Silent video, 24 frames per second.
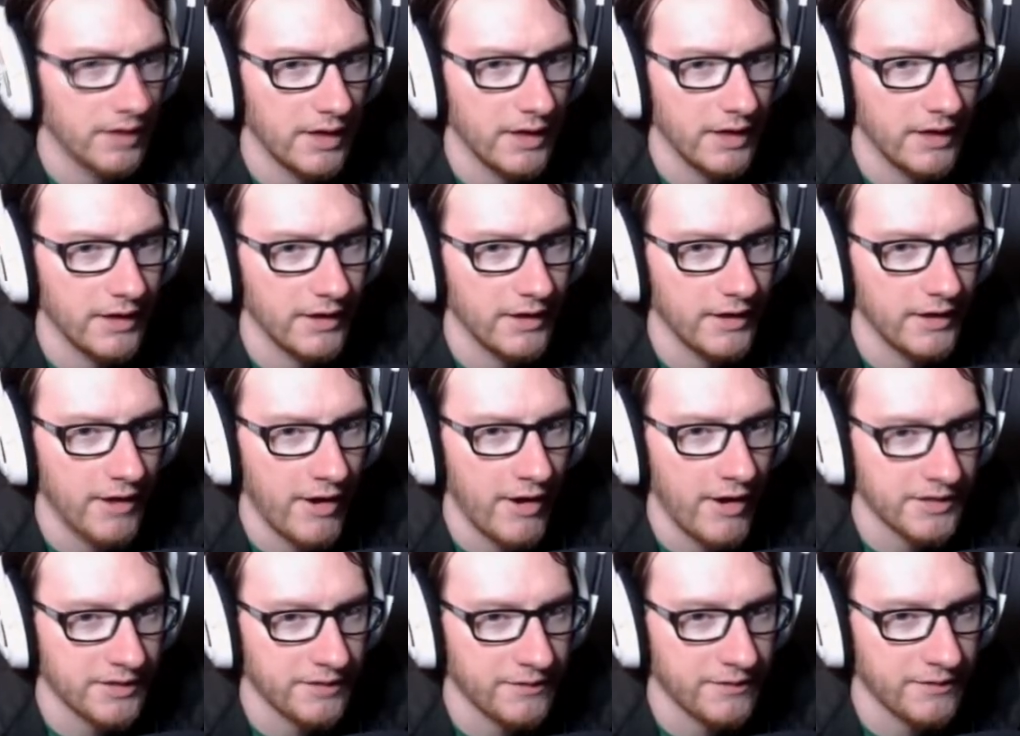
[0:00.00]
Now
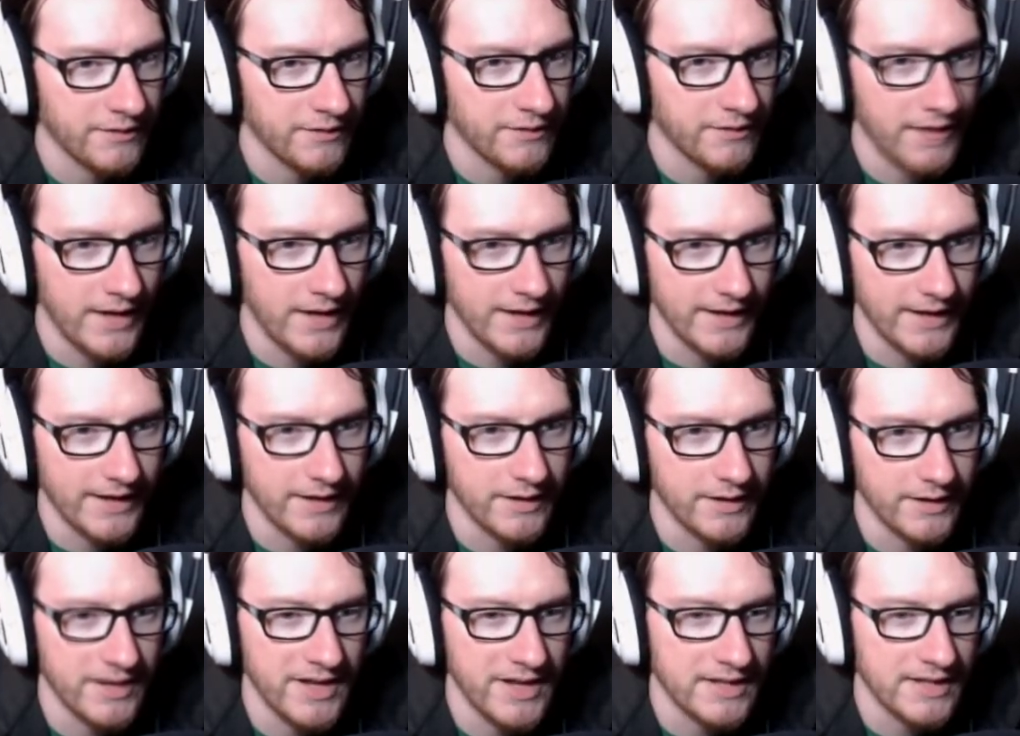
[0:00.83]
I just feel like I
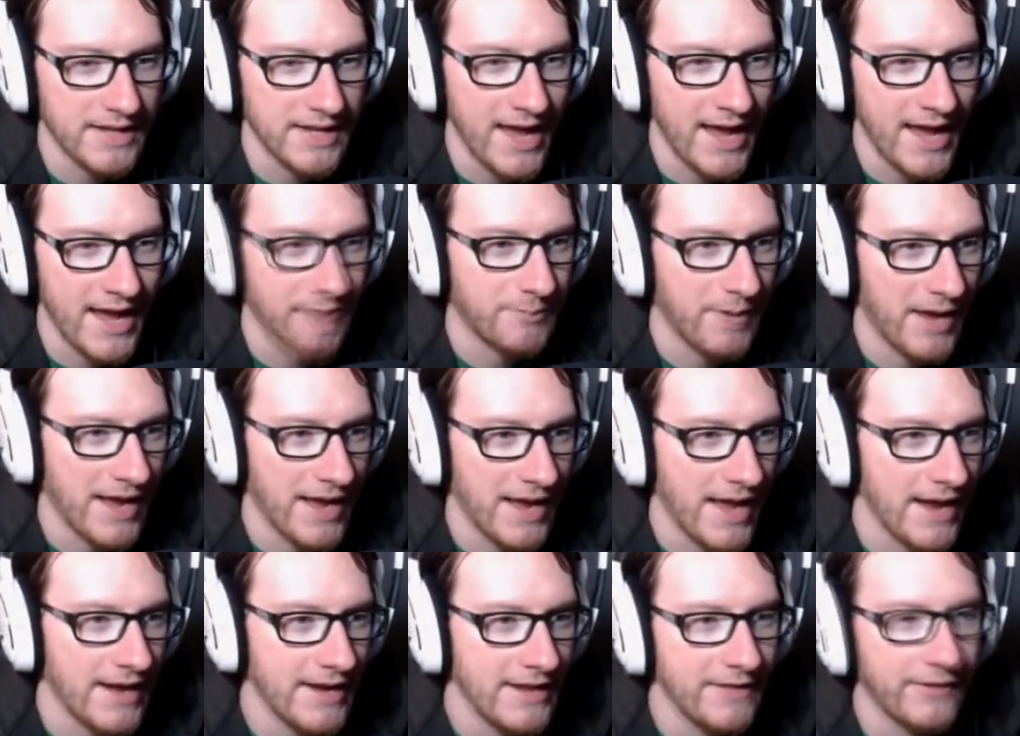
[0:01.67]
could be attacked by
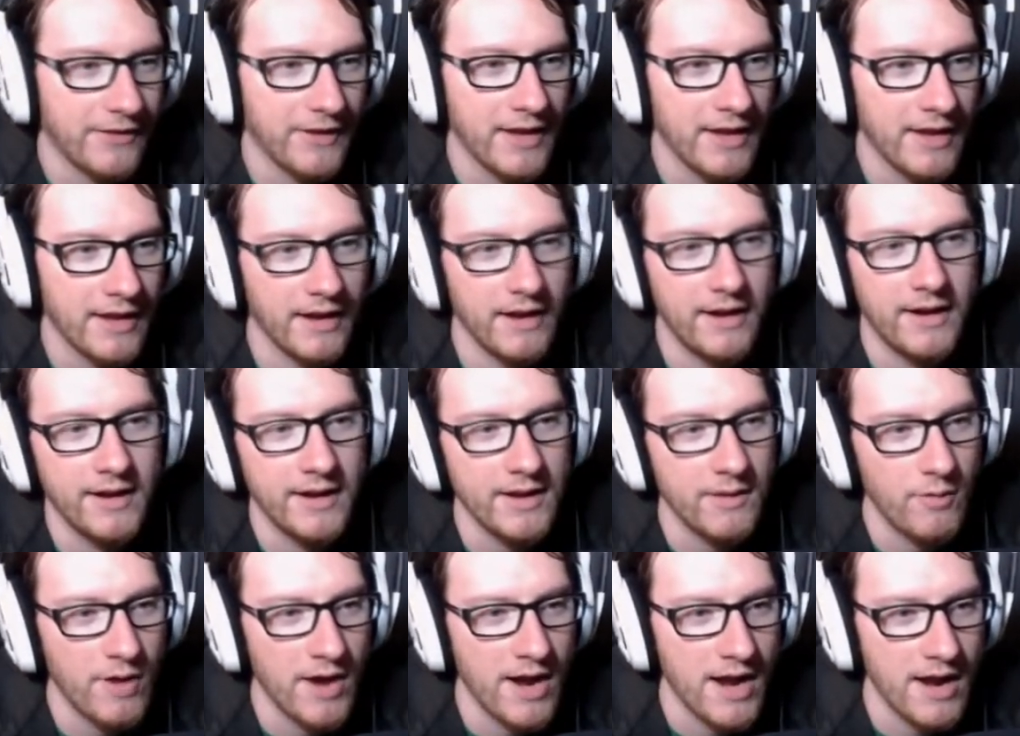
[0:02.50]
anything,
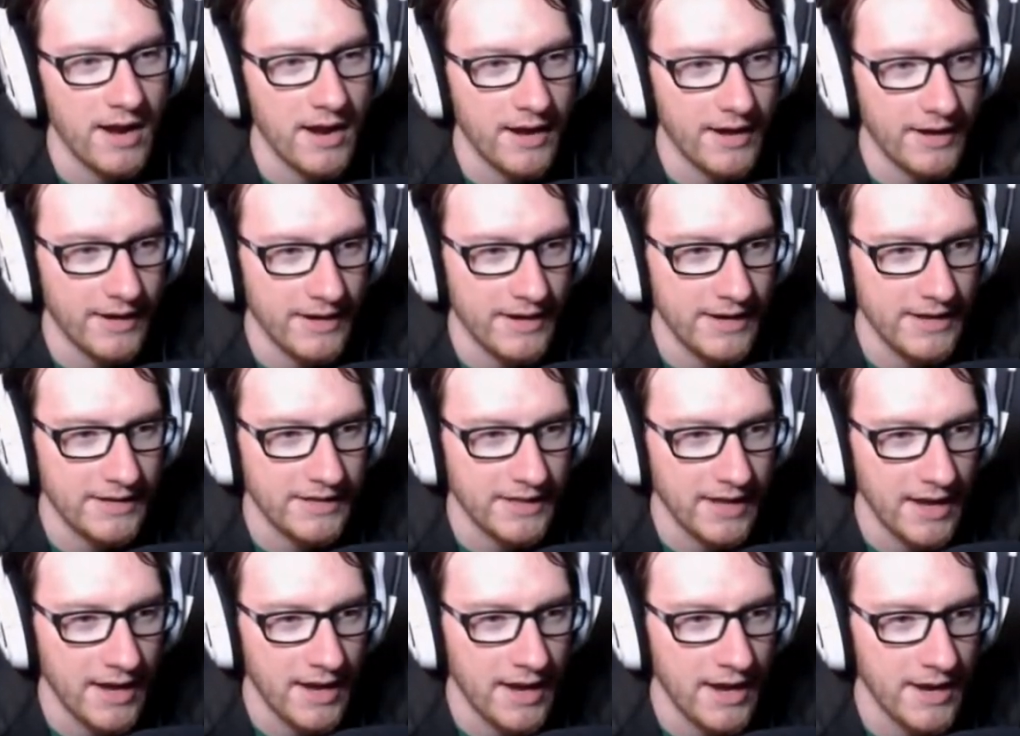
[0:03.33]
anywhere, at any
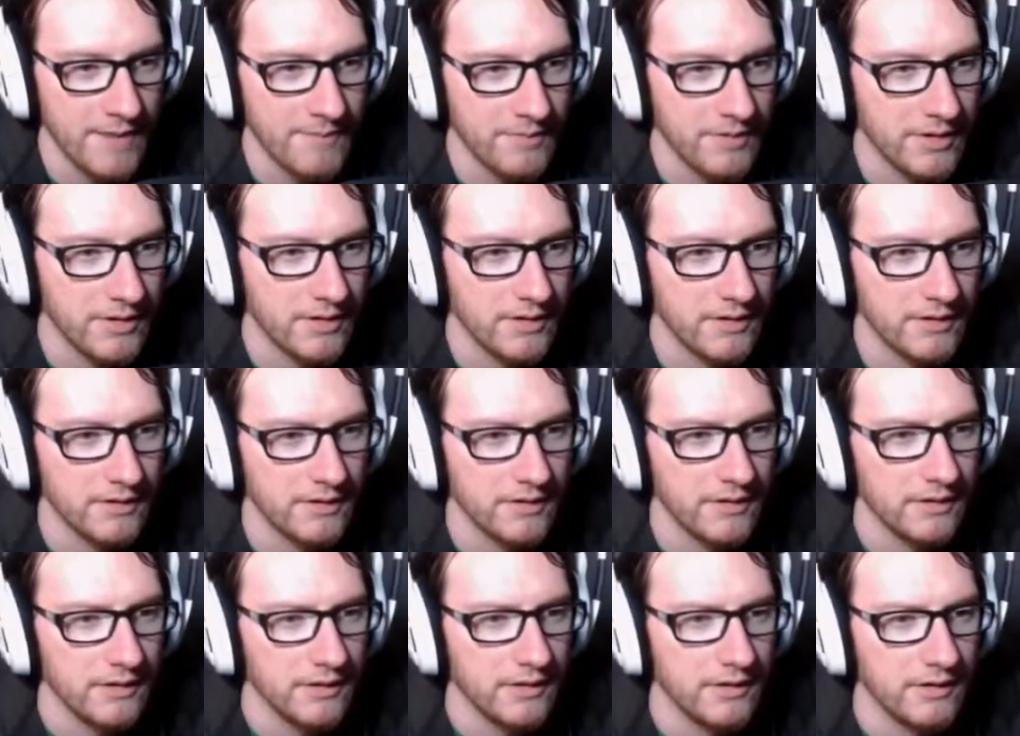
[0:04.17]
time,
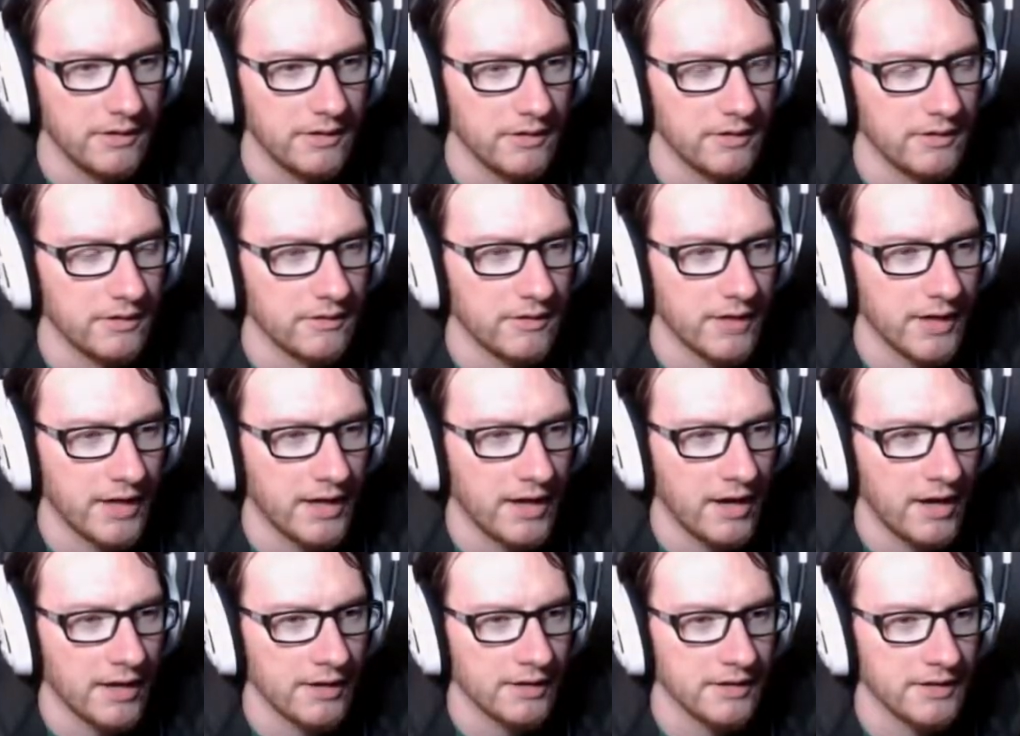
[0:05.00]

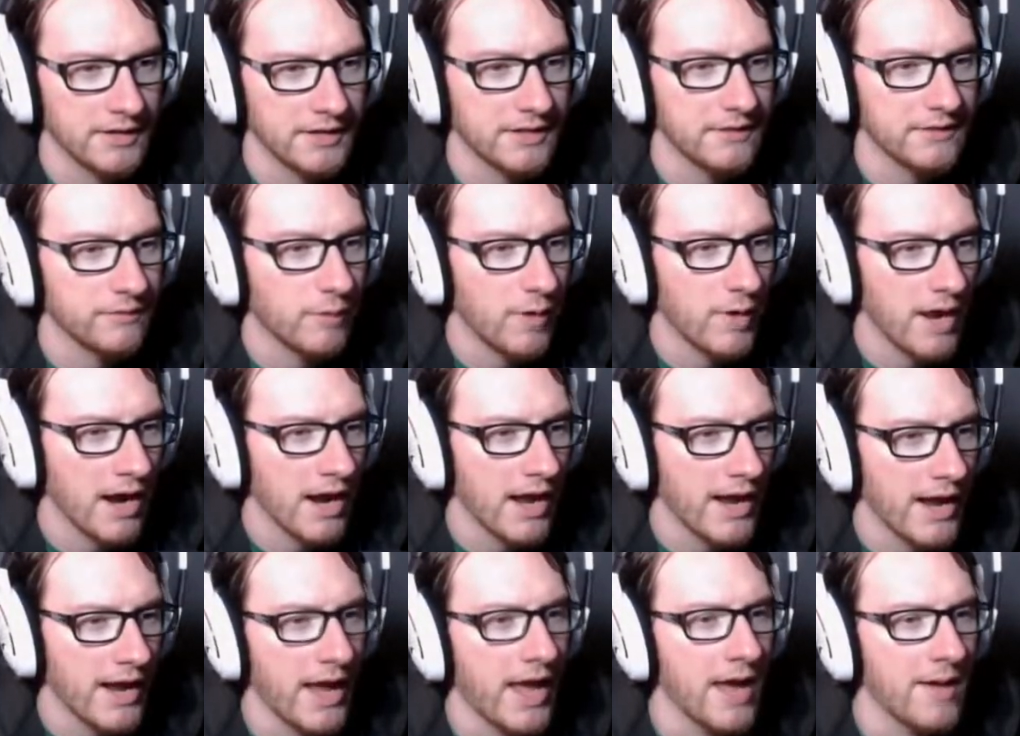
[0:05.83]
regardless of where
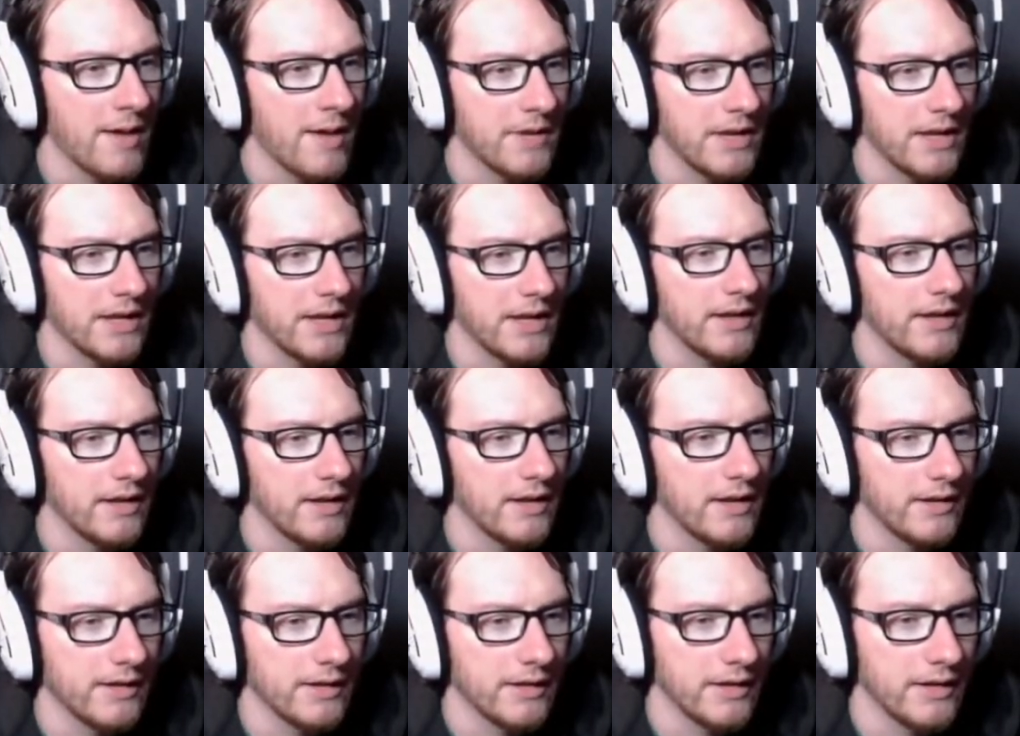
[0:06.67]
I am
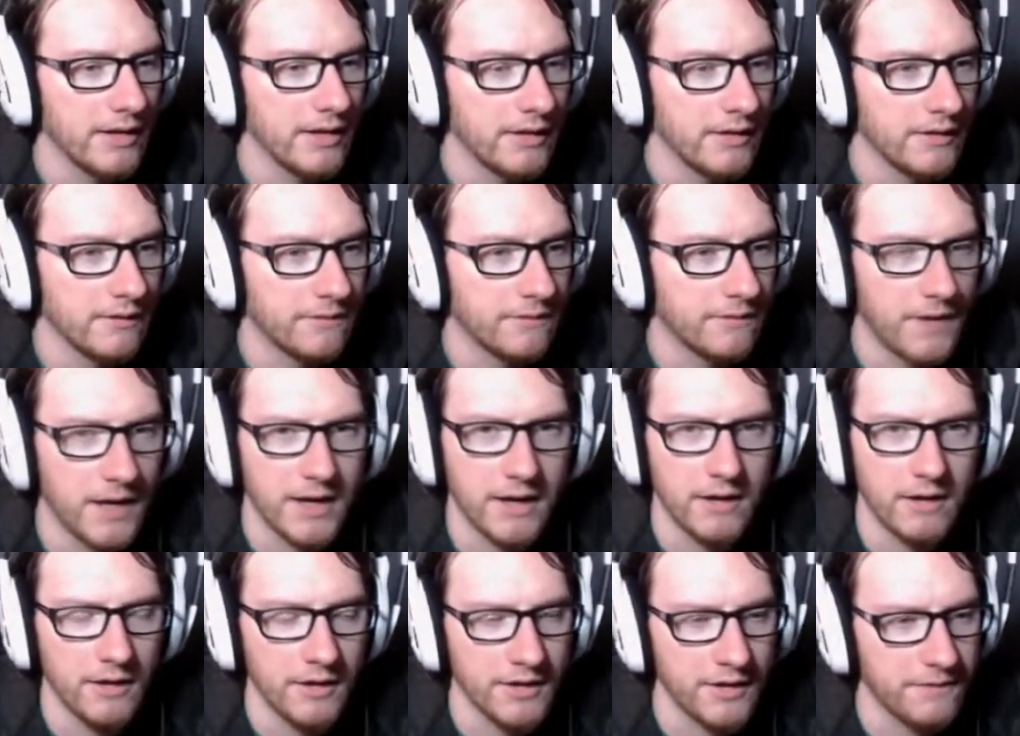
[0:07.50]
in
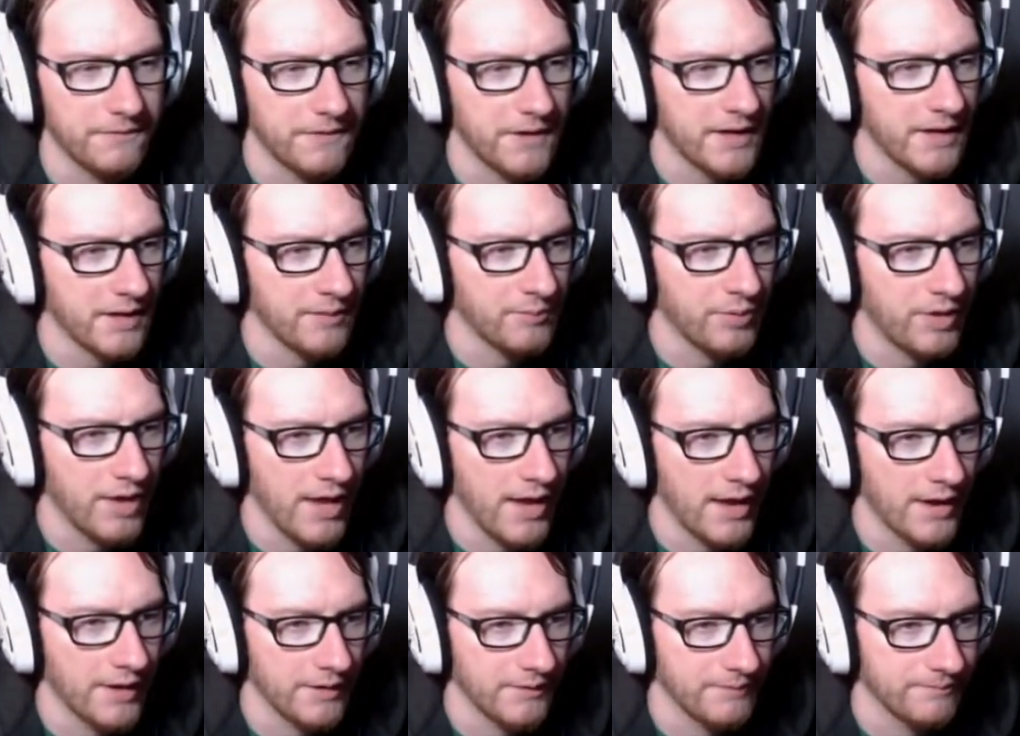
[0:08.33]
on the fucking
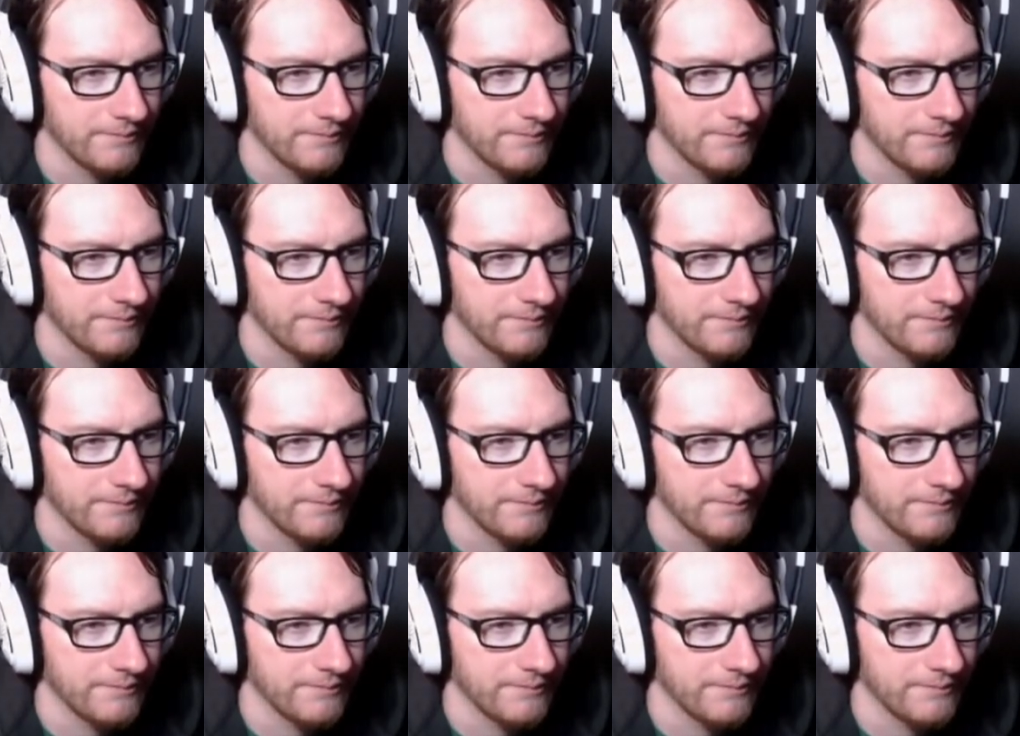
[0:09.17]
planet.